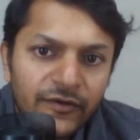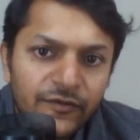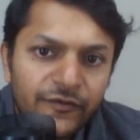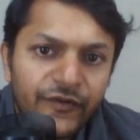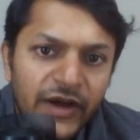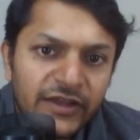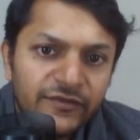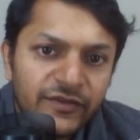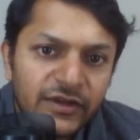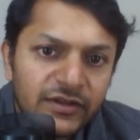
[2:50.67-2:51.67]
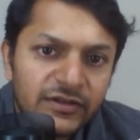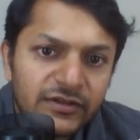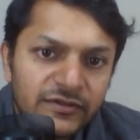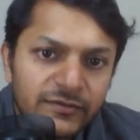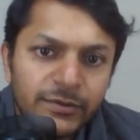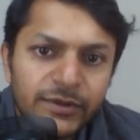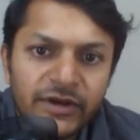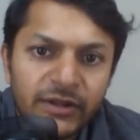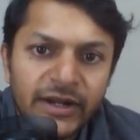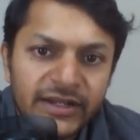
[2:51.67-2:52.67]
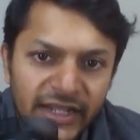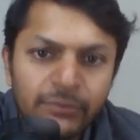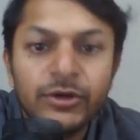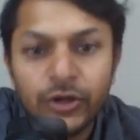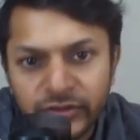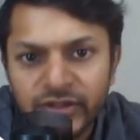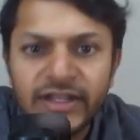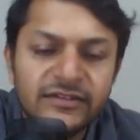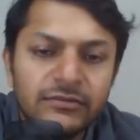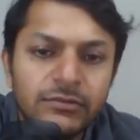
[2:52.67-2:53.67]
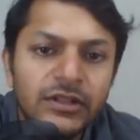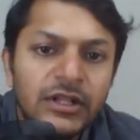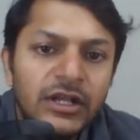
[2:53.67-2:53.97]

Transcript: 5. This will be divided by 10 because of the decimal.